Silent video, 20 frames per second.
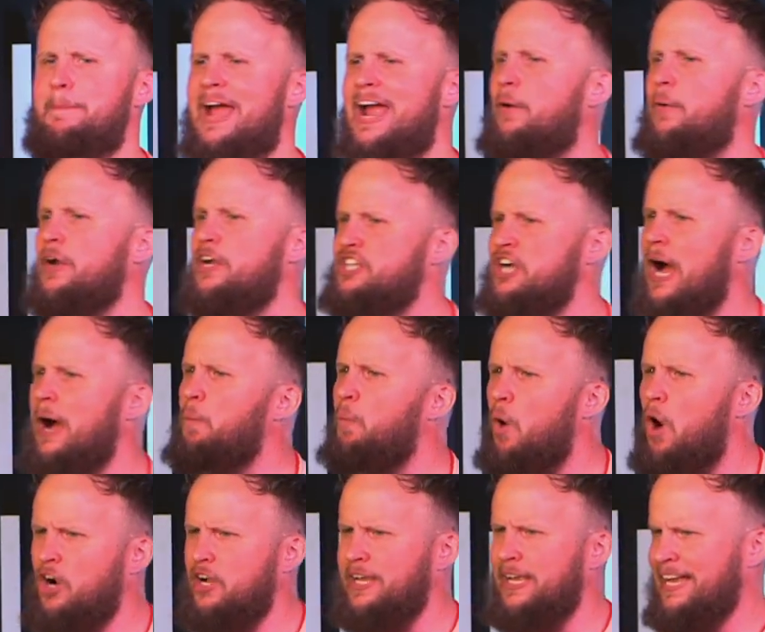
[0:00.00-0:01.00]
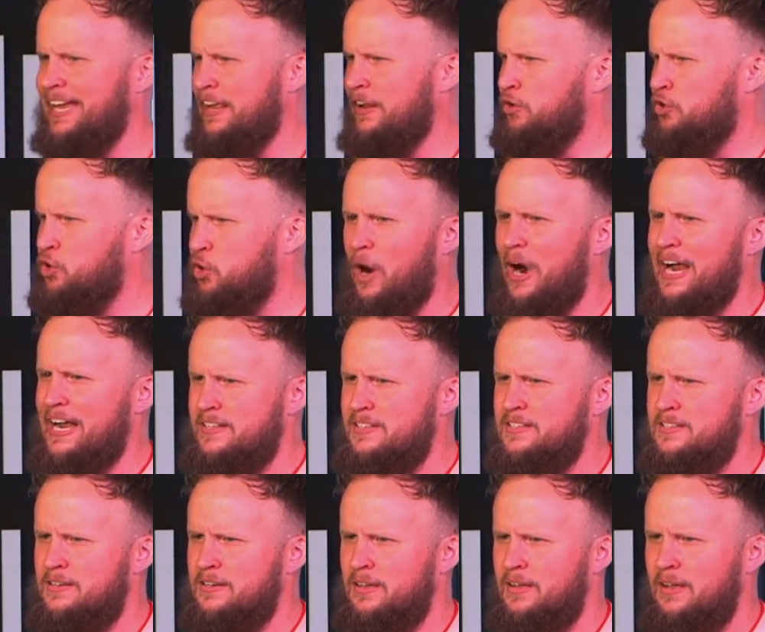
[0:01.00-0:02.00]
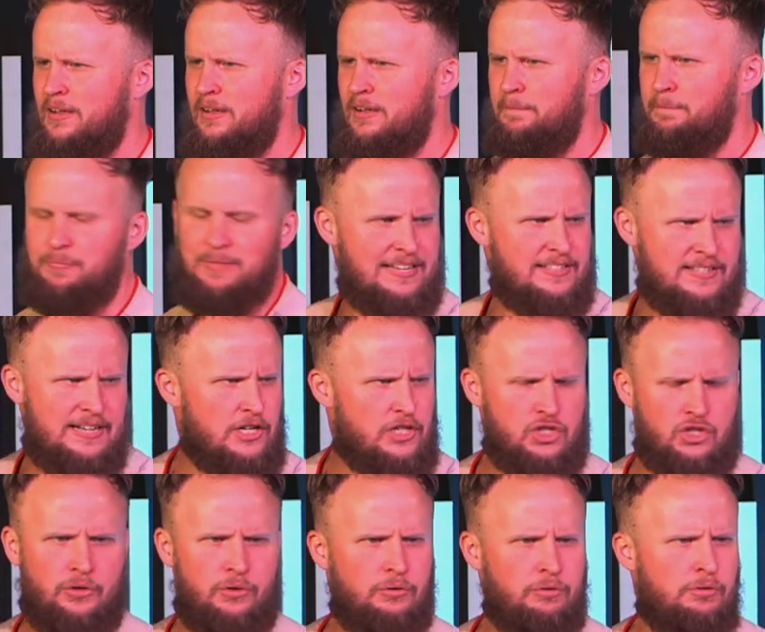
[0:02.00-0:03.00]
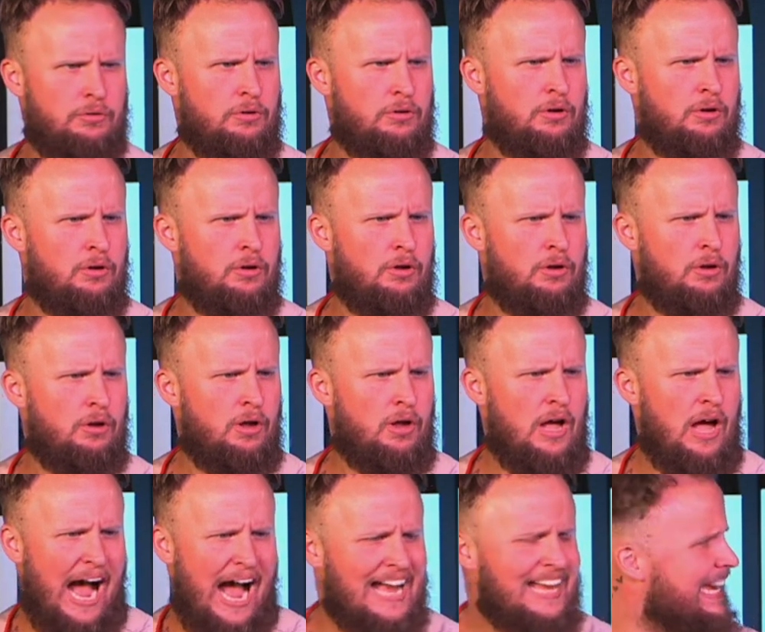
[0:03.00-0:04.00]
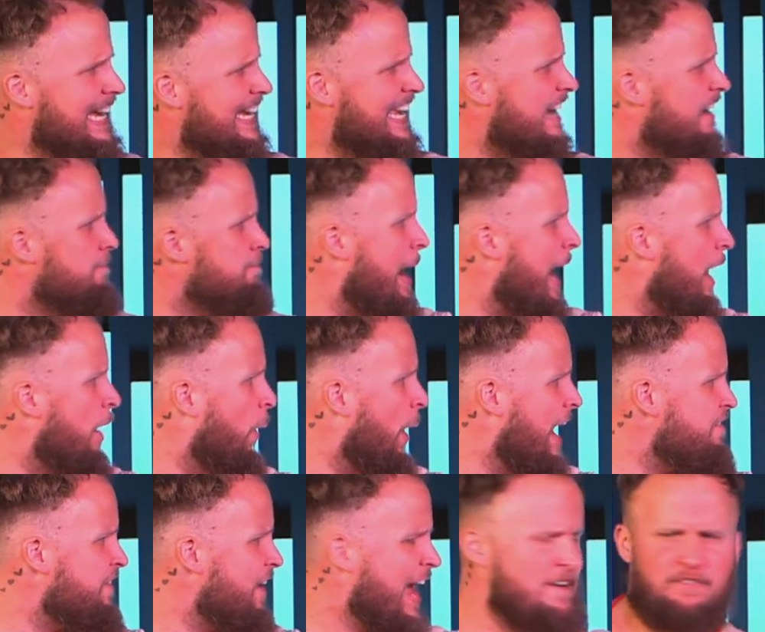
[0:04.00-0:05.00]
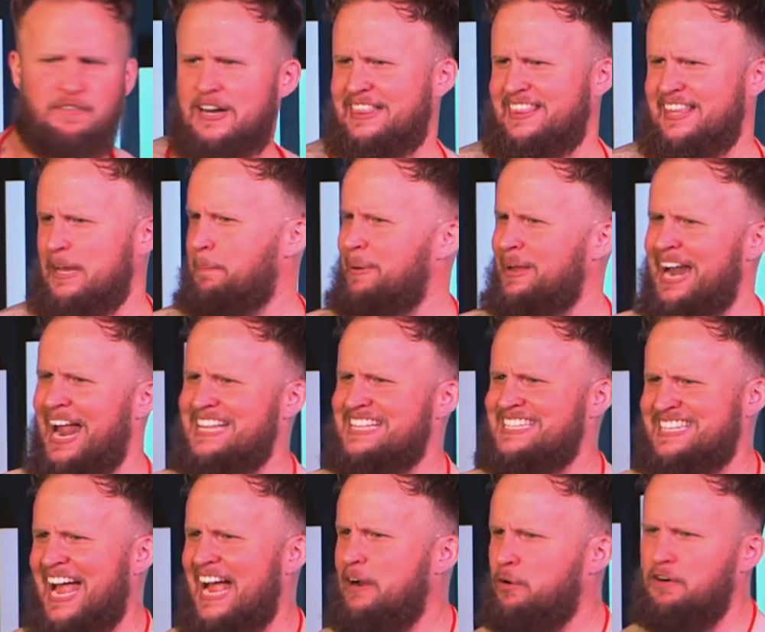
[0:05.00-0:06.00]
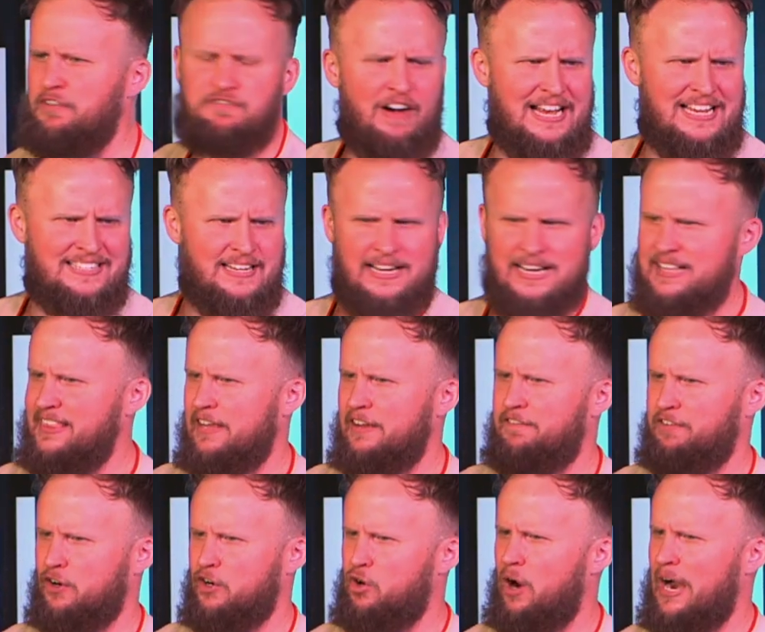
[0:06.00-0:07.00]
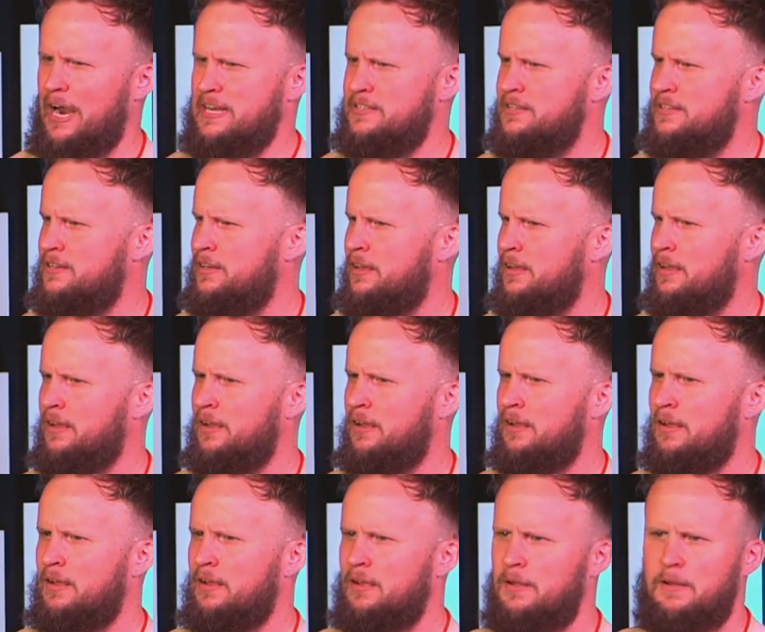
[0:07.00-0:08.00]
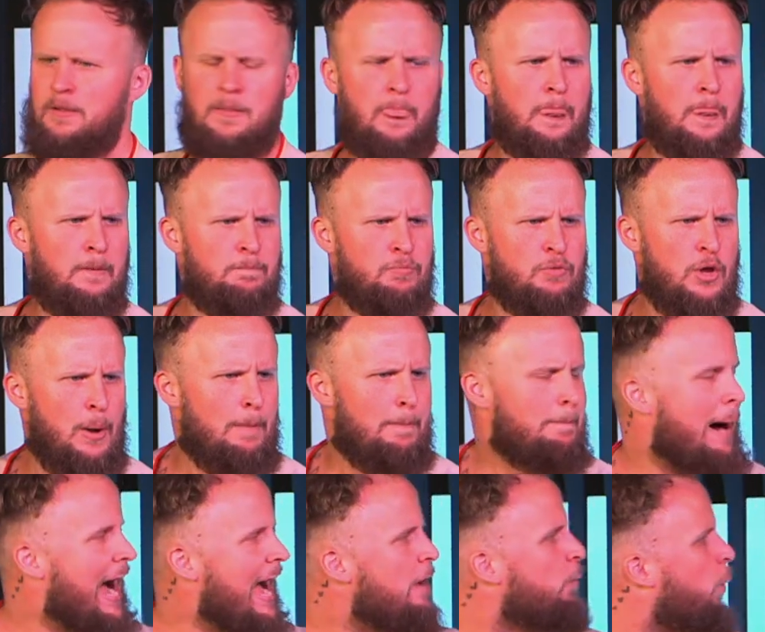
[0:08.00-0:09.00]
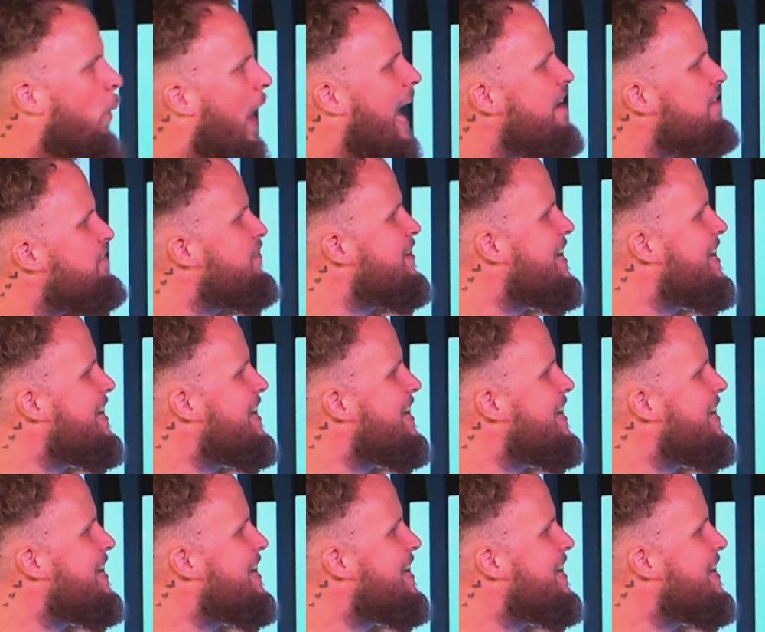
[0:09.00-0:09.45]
marriage, I'm walking in Christ. That's not true. I can give my wife everything, but not sacrifice anything for Christ. My wife